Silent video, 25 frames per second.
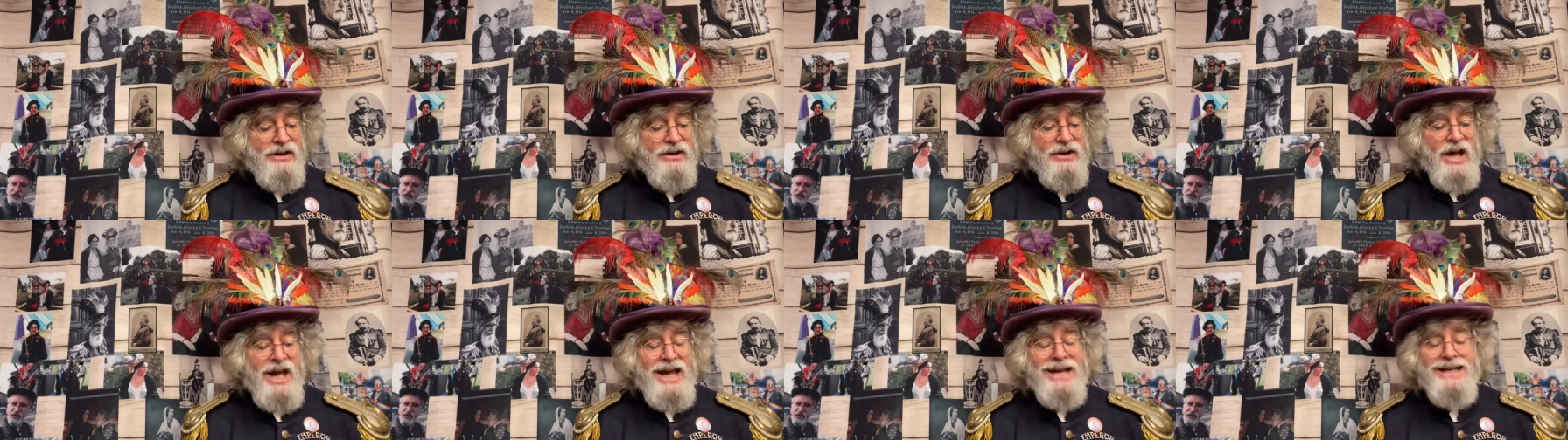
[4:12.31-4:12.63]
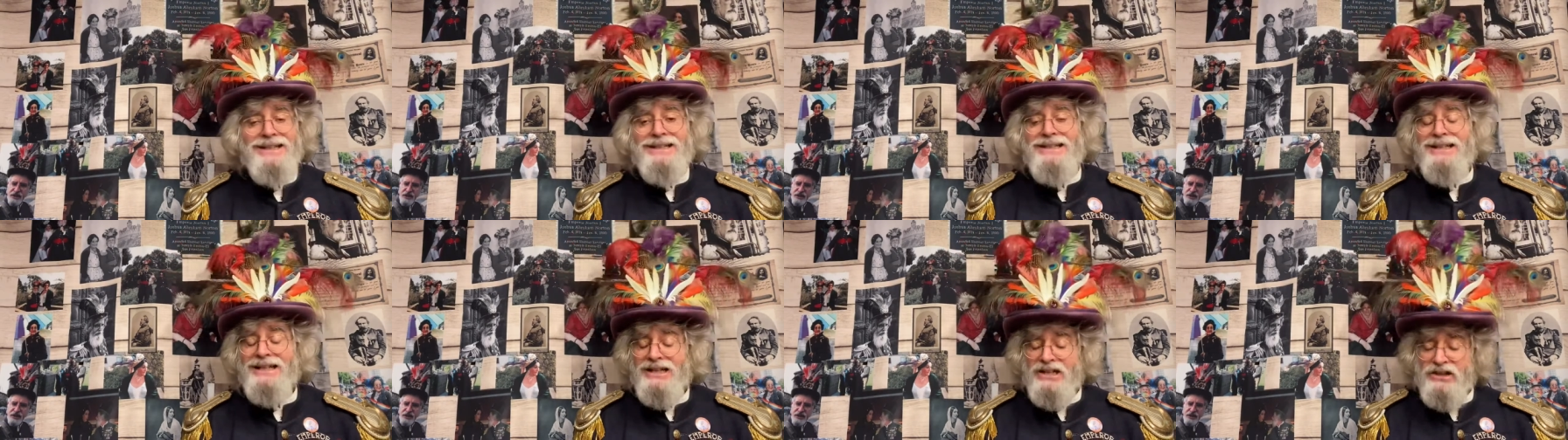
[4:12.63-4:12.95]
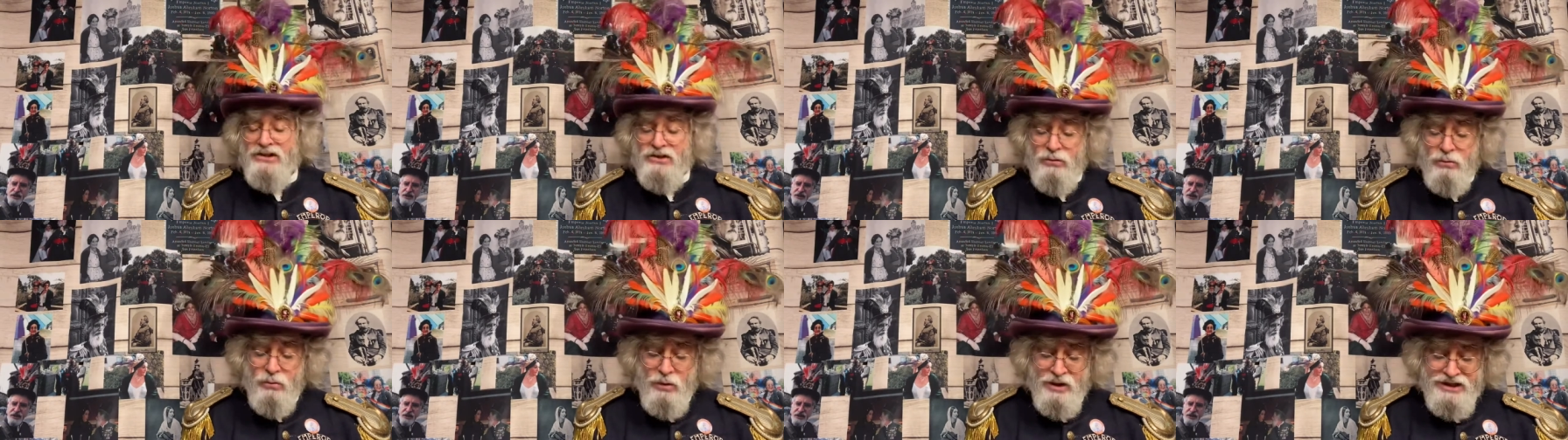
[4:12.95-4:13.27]

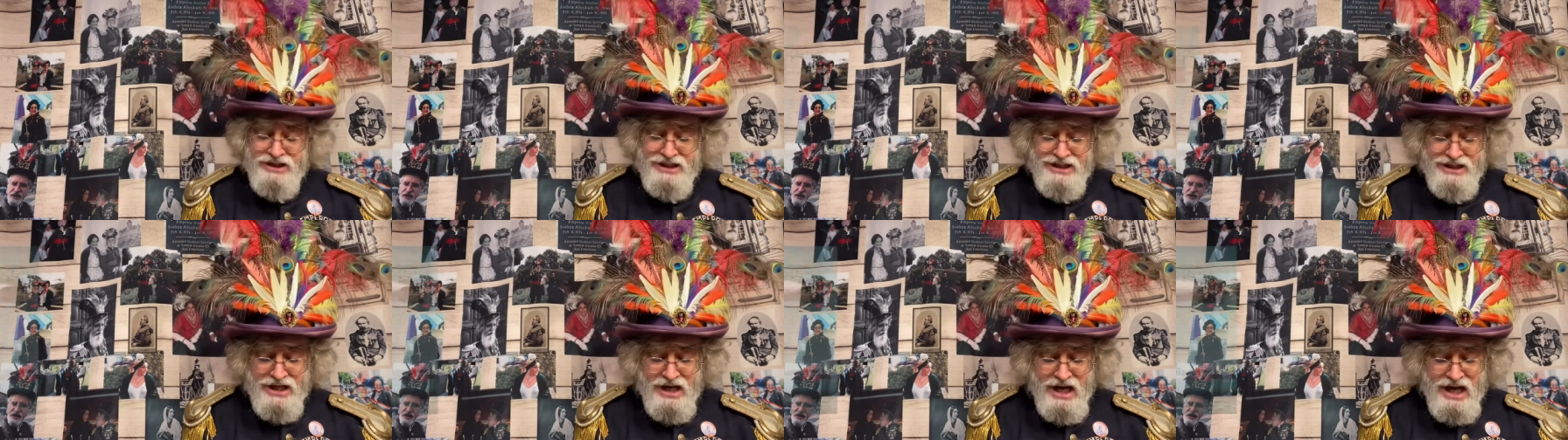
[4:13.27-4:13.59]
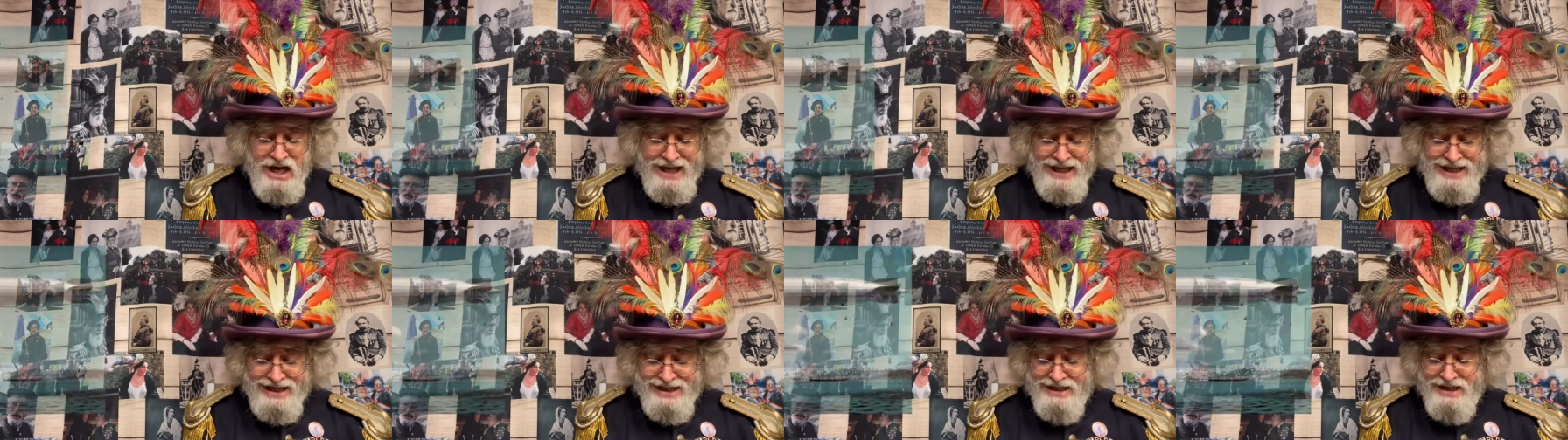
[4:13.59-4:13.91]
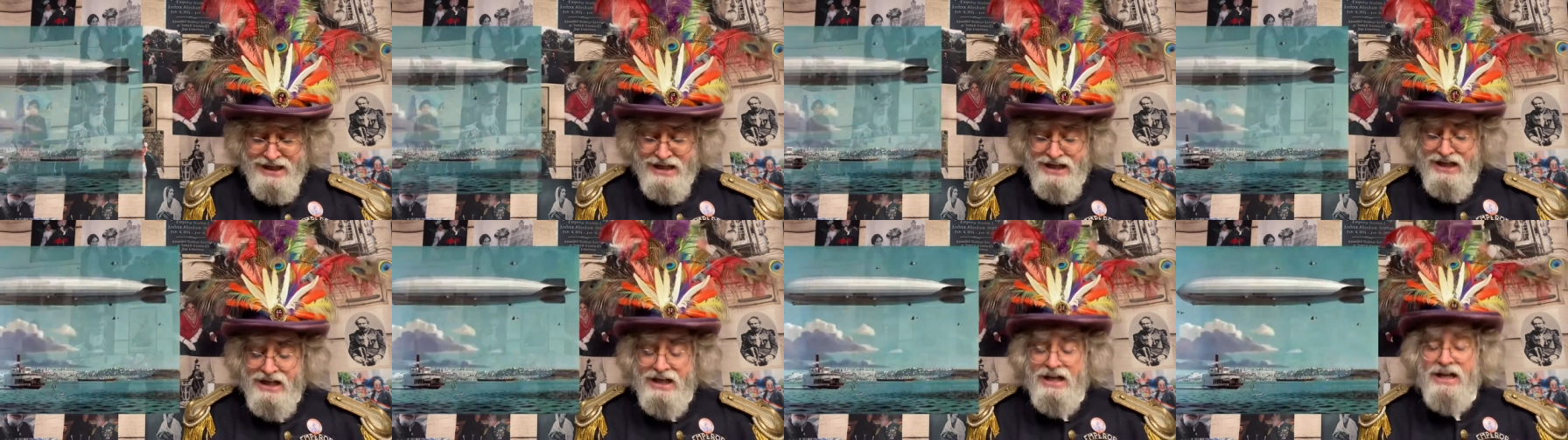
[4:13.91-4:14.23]
1929